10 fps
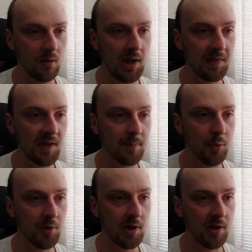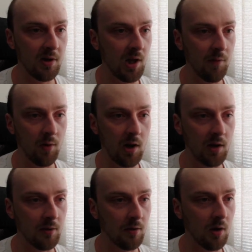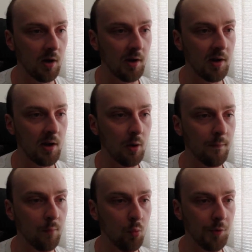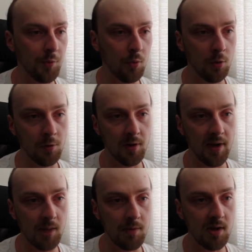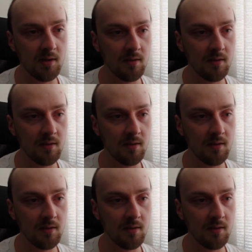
At that point I didn't have like an idea of what to call the game yet.